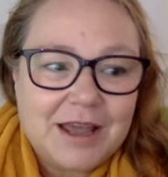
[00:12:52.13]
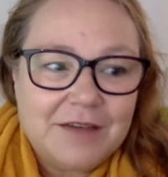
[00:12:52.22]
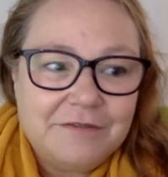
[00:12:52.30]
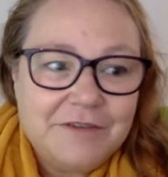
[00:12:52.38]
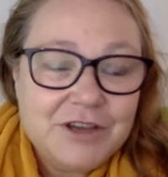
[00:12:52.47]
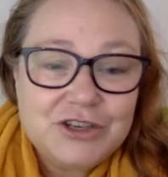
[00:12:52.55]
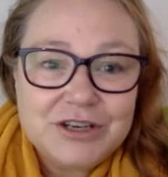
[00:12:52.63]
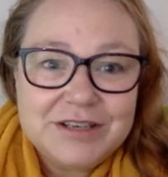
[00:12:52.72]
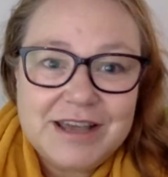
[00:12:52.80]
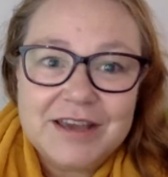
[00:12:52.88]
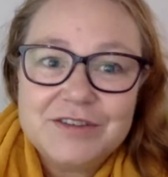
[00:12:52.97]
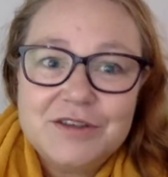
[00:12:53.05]
fiction
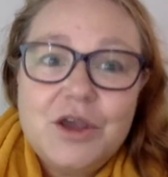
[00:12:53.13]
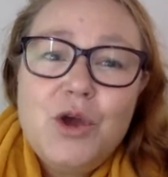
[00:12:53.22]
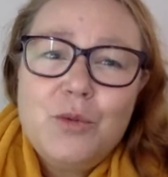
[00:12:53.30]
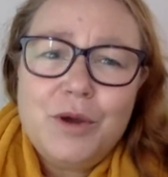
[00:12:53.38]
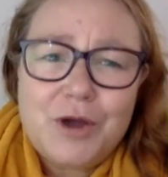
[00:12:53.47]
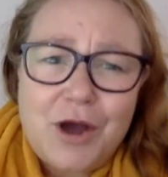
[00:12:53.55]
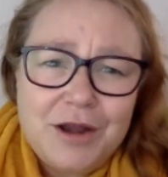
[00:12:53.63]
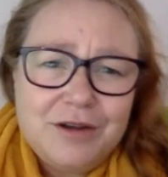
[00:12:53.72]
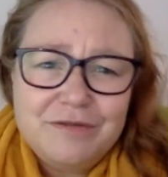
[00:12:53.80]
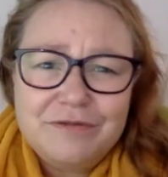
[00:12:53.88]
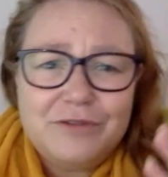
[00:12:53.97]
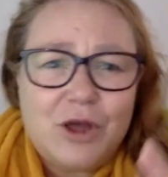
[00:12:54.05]
text, we're kind
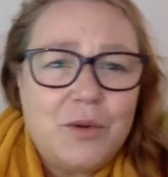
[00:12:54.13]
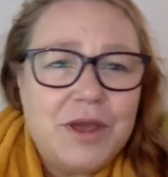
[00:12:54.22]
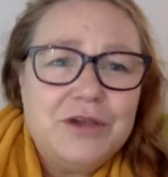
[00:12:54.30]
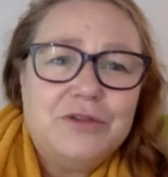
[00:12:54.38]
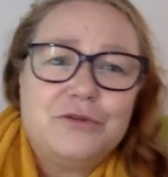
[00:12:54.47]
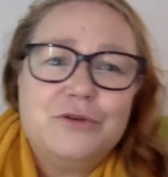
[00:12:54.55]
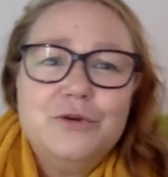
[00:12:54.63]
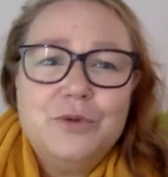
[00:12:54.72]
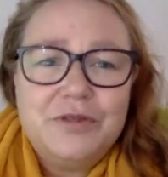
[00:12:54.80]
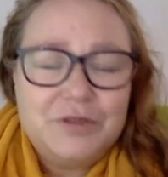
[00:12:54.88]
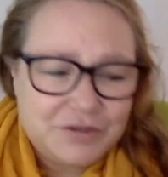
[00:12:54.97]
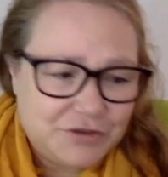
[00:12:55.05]
of flowing through
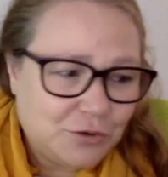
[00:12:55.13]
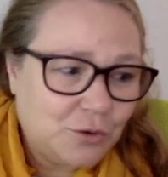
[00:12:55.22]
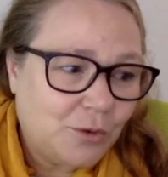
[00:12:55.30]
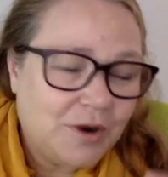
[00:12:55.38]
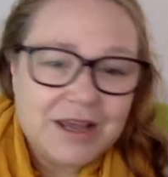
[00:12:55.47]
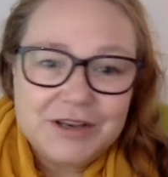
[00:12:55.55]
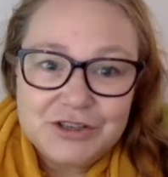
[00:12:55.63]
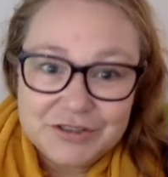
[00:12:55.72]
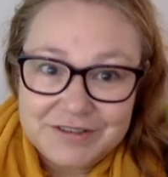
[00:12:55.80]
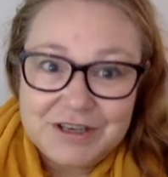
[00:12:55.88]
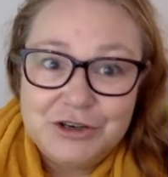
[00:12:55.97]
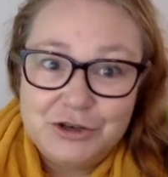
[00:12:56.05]
with the story and
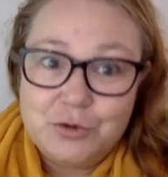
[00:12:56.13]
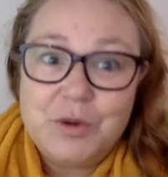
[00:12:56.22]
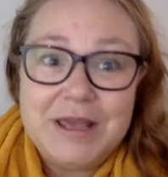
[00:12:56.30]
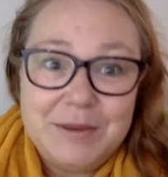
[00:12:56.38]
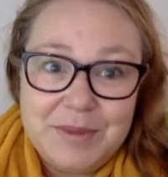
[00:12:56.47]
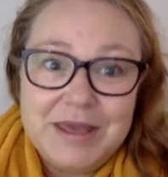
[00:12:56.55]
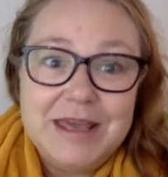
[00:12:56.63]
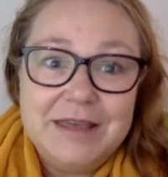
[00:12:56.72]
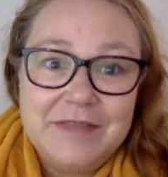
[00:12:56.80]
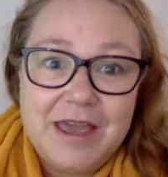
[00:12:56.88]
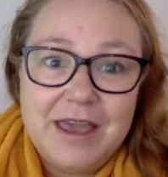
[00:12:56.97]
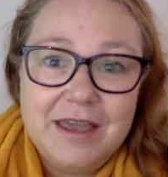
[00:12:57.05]
just enjoying
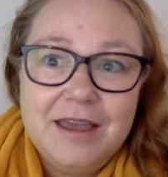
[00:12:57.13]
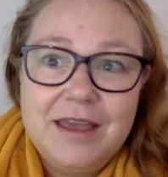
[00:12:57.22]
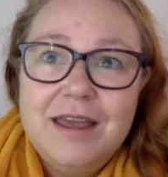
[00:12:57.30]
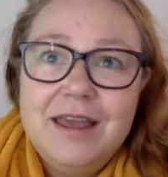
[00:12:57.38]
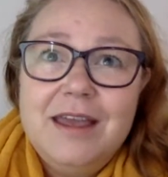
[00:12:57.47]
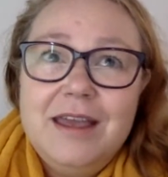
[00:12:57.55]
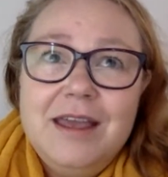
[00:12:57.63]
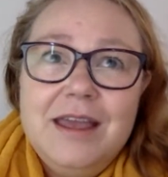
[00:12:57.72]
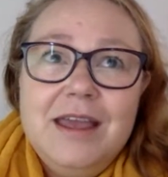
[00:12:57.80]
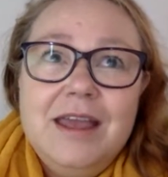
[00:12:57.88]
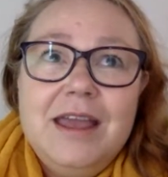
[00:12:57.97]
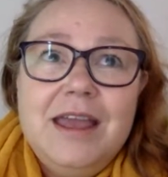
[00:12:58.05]
being there.
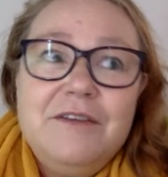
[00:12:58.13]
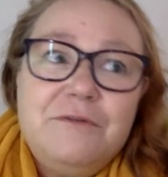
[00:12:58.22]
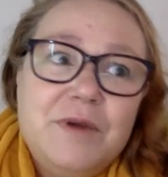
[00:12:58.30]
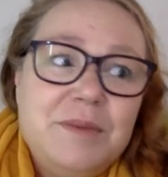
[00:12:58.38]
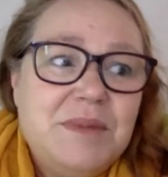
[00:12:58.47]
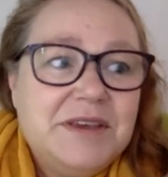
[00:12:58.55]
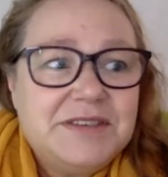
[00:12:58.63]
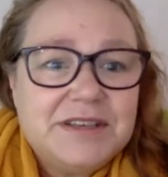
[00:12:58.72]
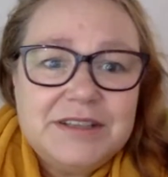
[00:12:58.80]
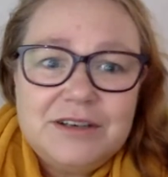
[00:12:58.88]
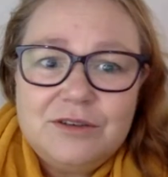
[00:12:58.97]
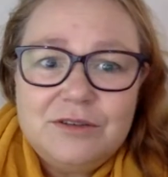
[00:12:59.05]
If we miss a
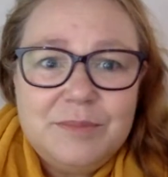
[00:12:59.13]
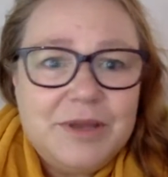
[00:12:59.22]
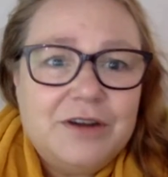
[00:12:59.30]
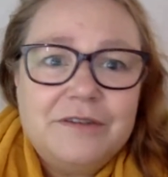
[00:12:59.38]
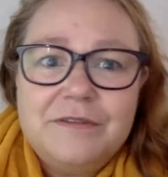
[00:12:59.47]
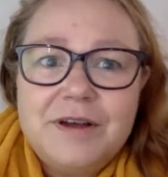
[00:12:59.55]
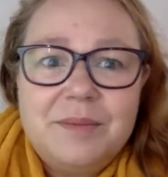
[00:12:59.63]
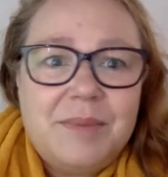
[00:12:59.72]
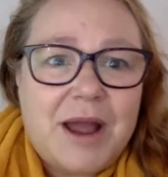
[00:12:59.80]
little bit of a